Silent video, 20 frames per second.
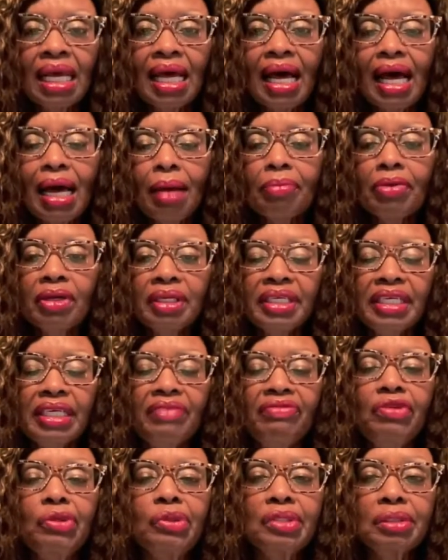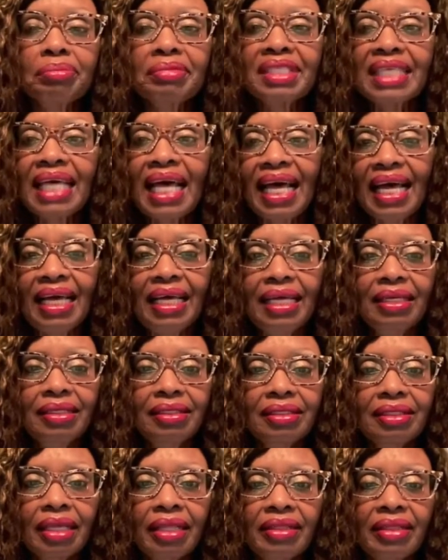I'm going to give you some
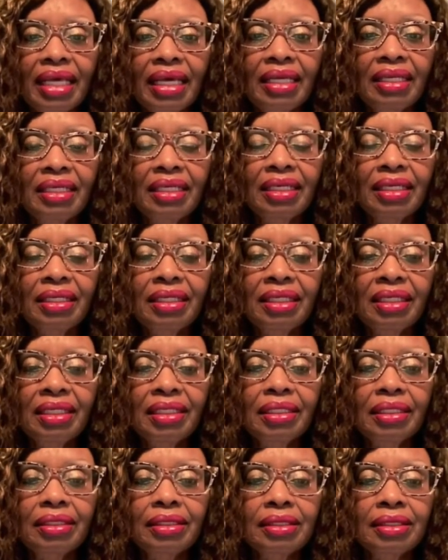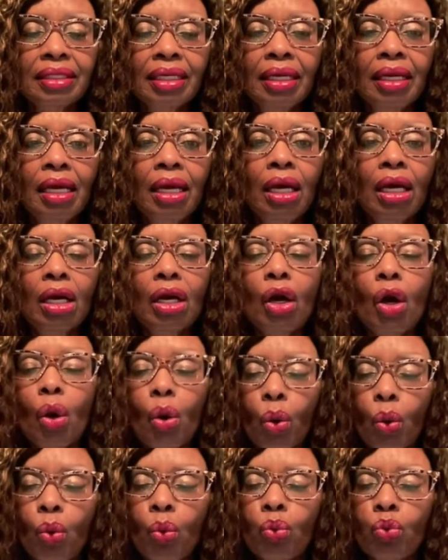signs that it is
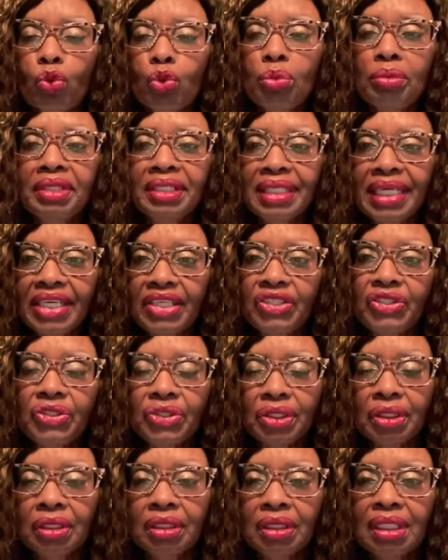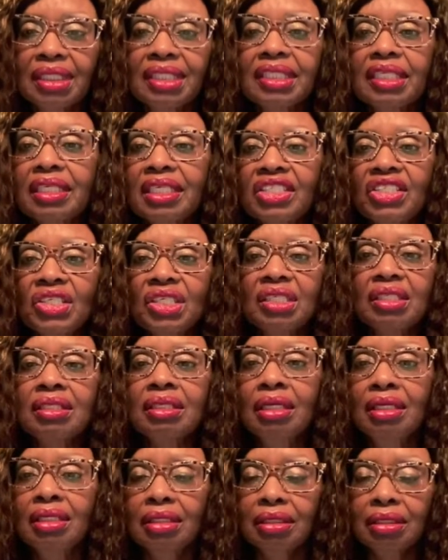co-rumination instead of just
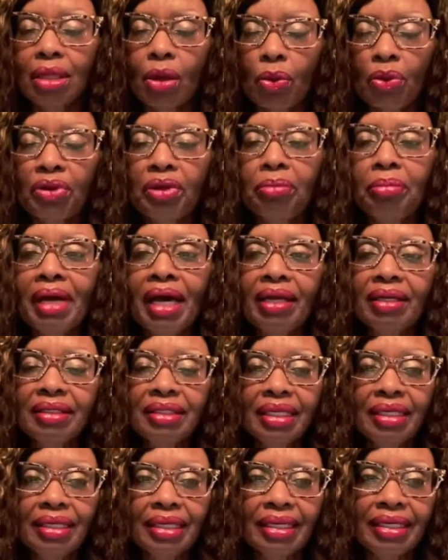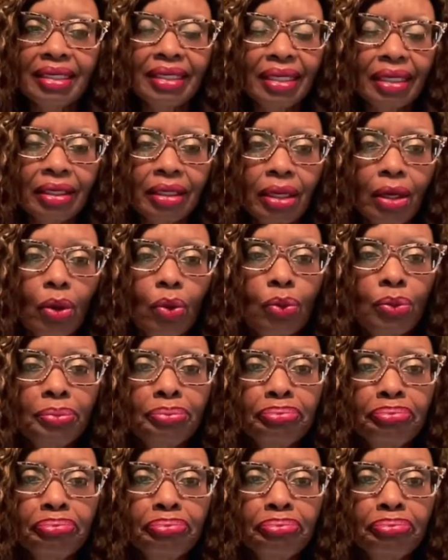talking about it and letting it go.